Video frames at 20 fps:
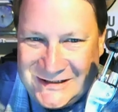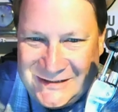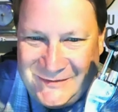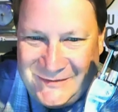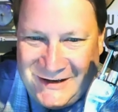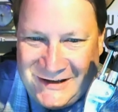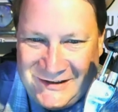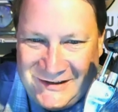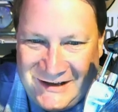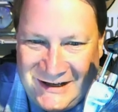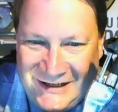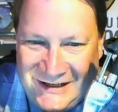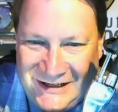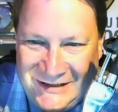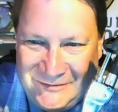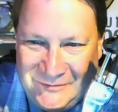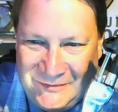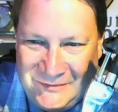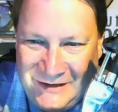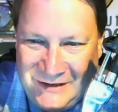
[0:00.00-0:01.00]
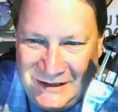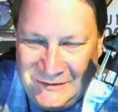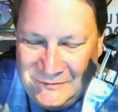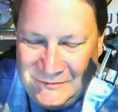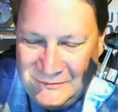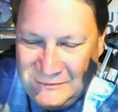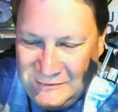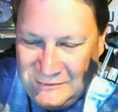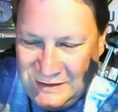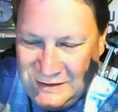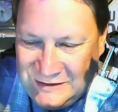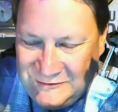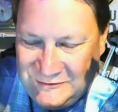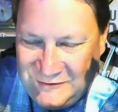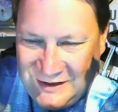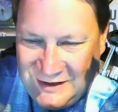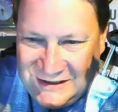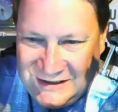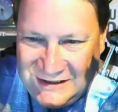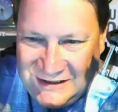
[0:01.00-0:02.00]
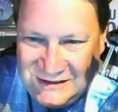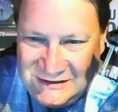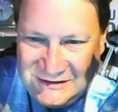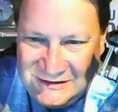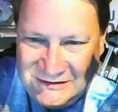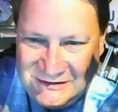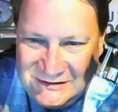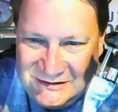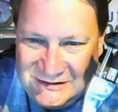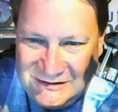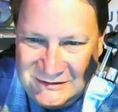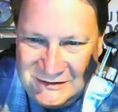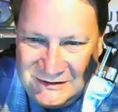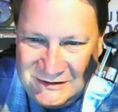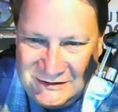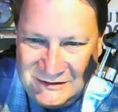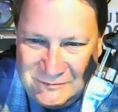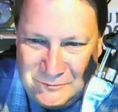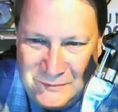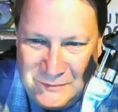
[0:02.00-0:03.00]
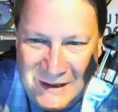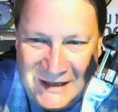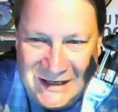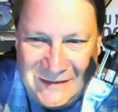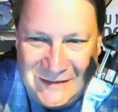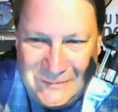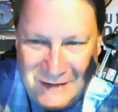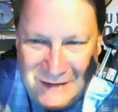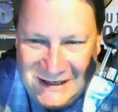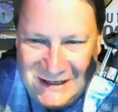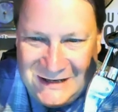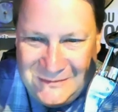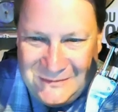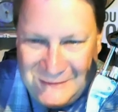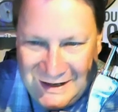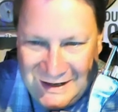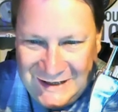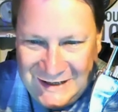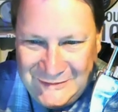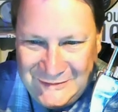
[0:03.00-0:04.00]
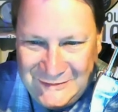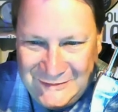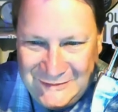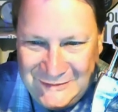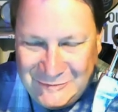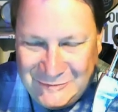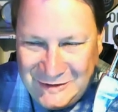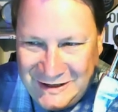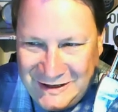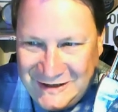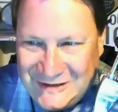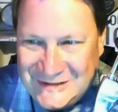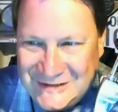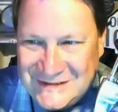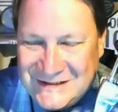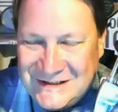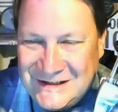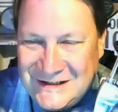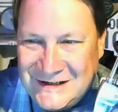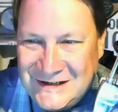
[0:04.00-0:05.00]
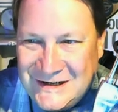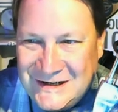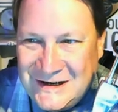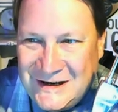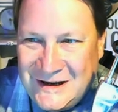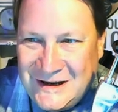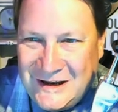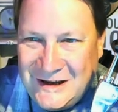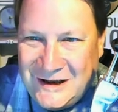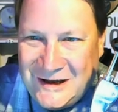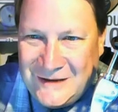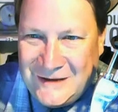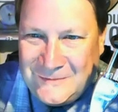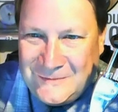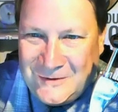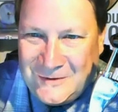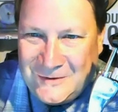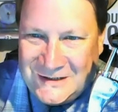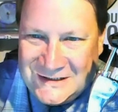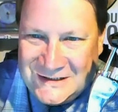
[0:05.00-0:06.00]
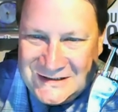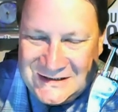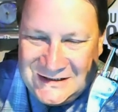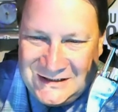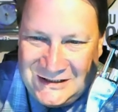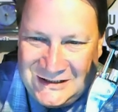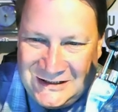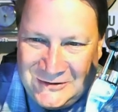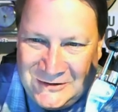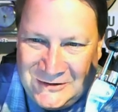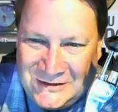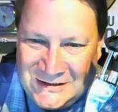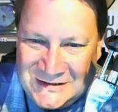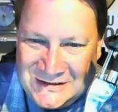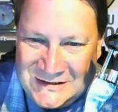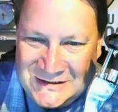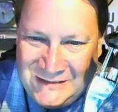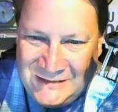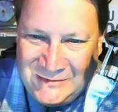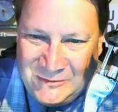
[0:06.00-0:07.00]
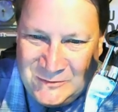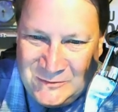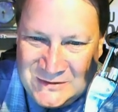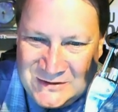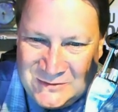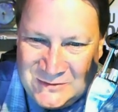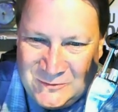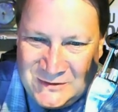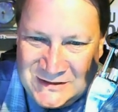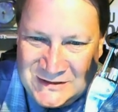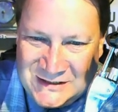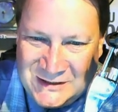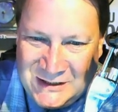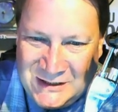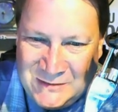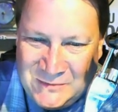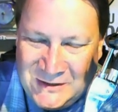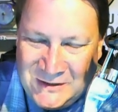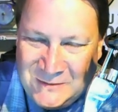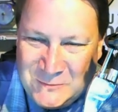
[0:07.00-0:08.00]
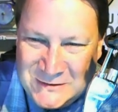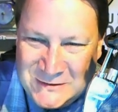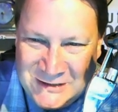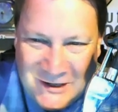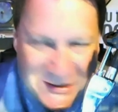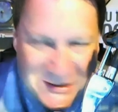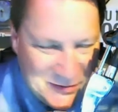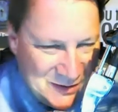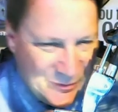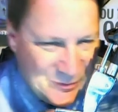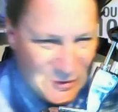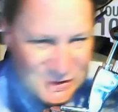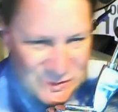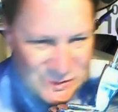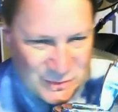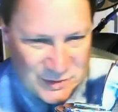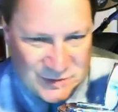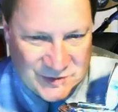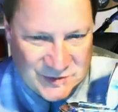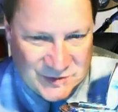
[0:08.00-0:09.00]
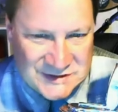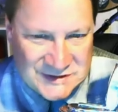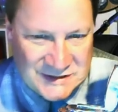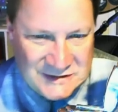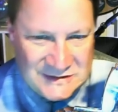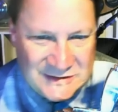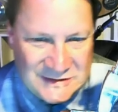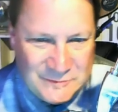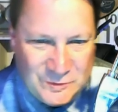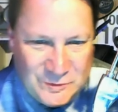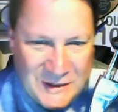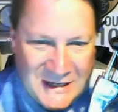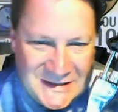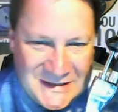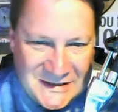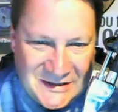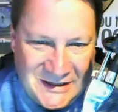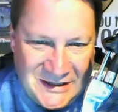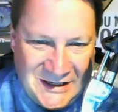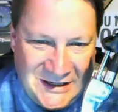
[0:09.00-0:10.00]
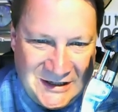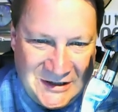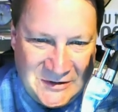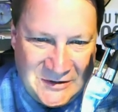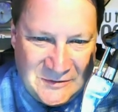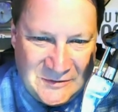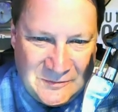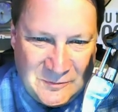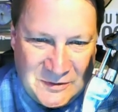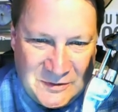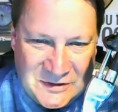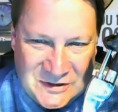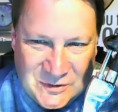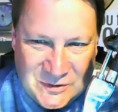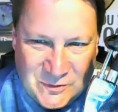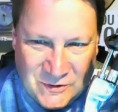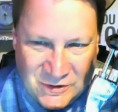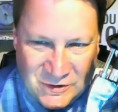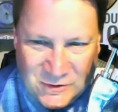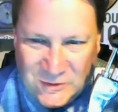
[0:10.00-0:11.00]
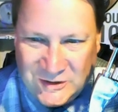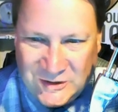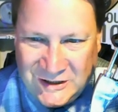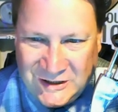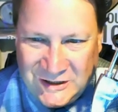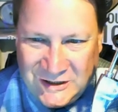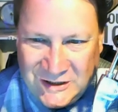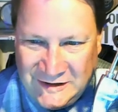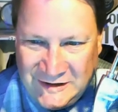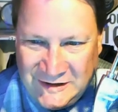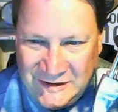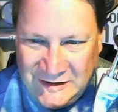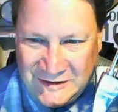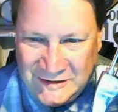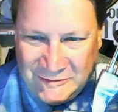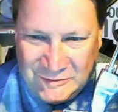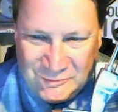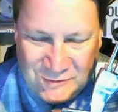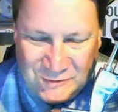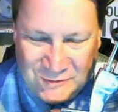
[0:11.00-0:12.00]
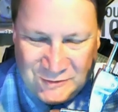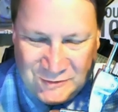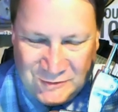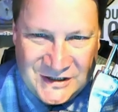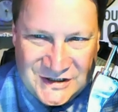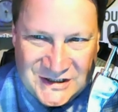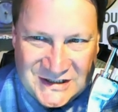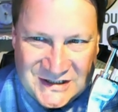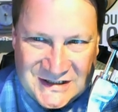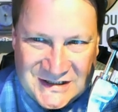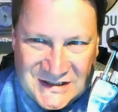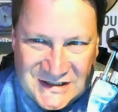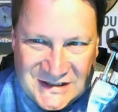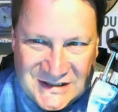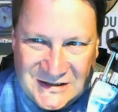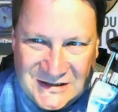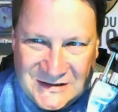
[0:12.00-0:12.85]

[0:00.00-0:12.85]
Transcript: about that. He defended many players. On his team, and was the kind of, but it was also able to score goals. Surprisingly, would score a goal here and there that would really just,